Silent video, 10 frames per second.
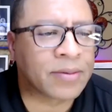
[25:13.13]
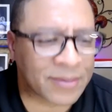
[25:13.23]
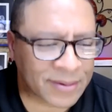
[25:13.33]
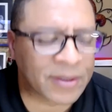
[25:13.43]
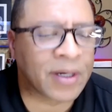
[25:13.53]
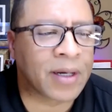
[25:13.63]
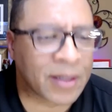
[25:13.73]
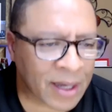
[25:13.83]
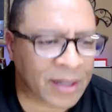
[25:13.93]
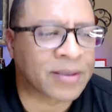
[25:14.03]
that,
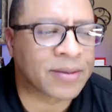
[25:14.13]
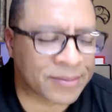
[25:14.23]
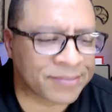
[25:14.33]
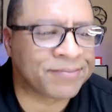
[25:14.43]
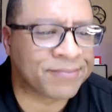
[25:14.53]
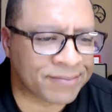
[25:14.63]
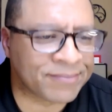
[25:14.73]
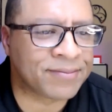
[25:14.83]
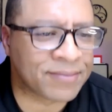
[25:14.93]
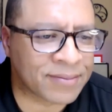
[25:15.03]
when you're adding things
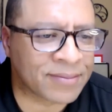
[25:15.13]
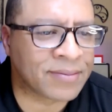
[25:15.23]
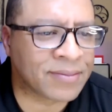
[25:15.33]
like tomato